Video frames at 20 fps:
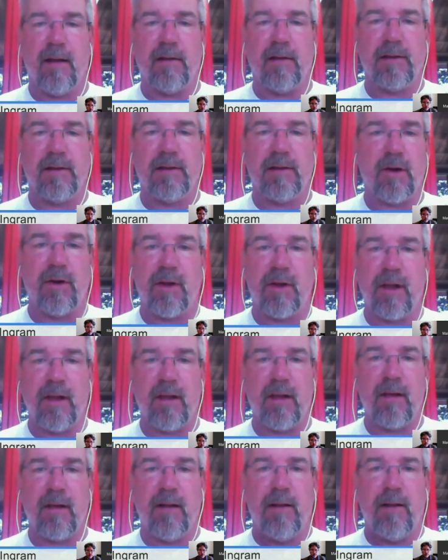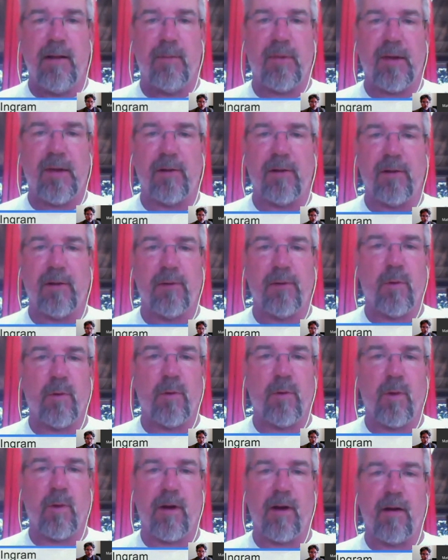Turkey, places
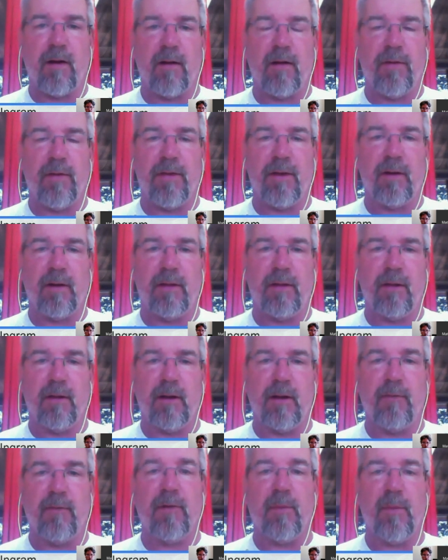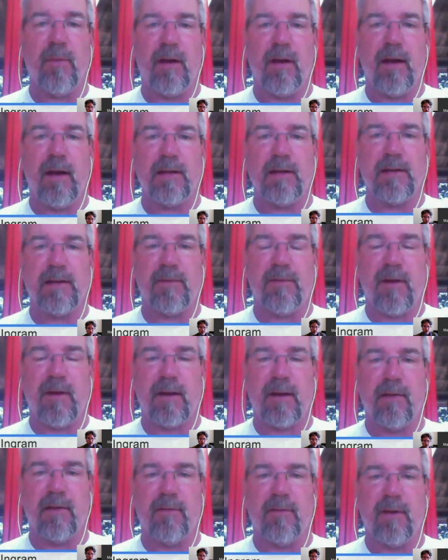where the government has
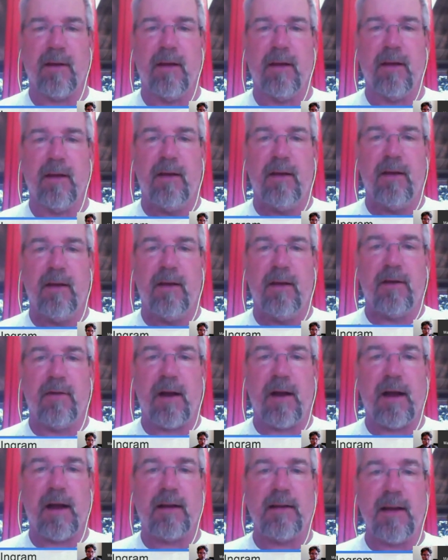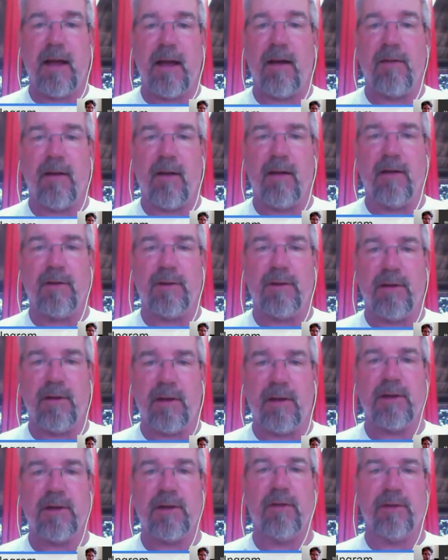effectively cracked down on
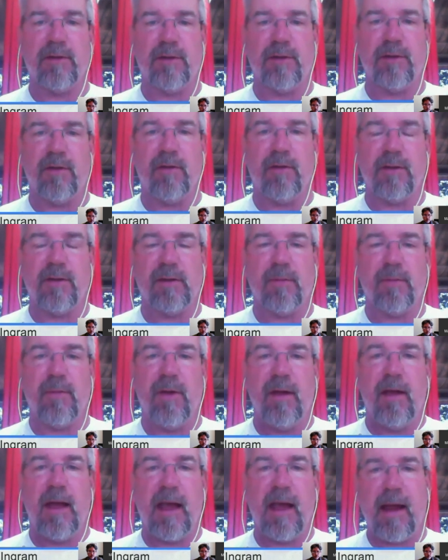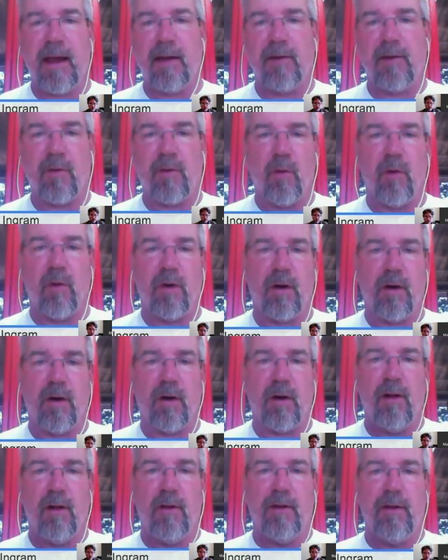traditional journalism, and
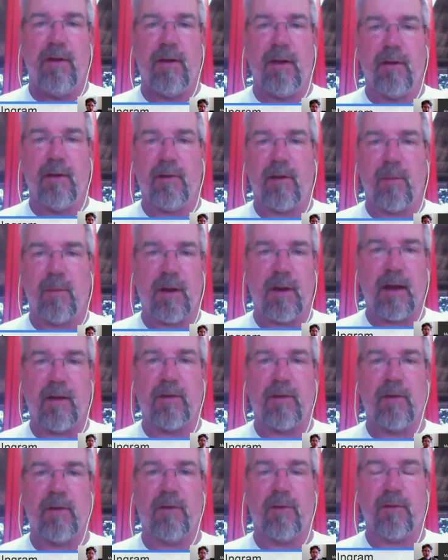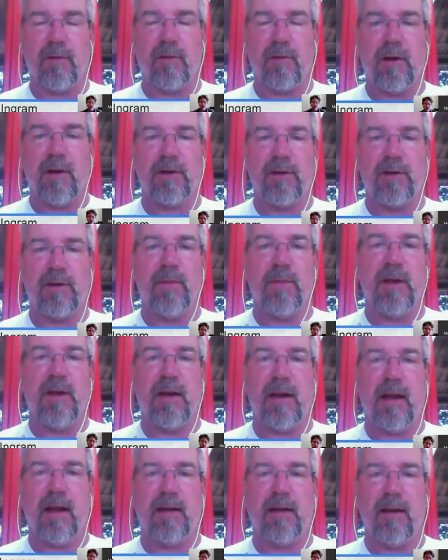or in some cases traditional
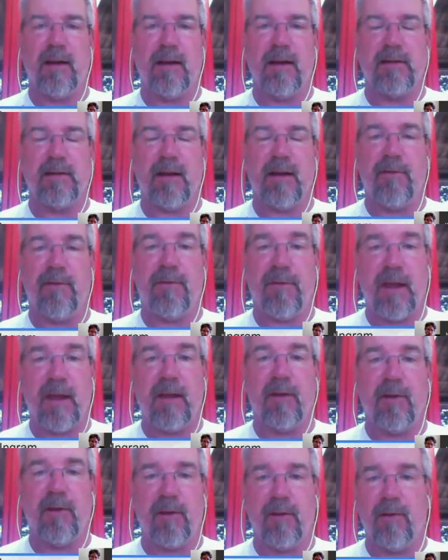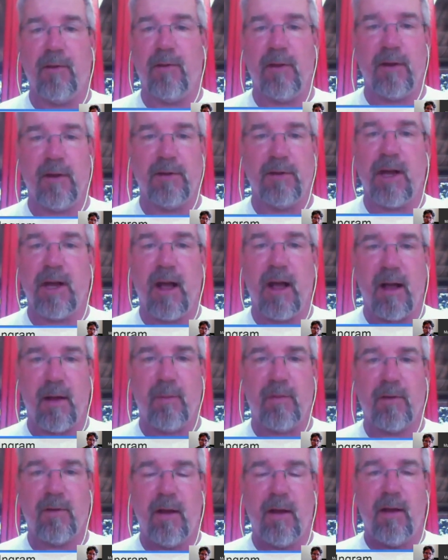media entities have failed to do their
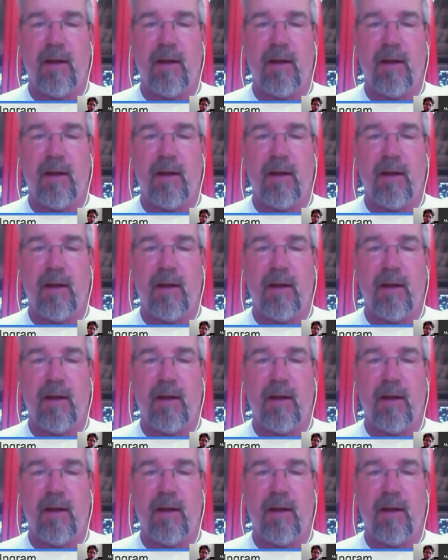jobs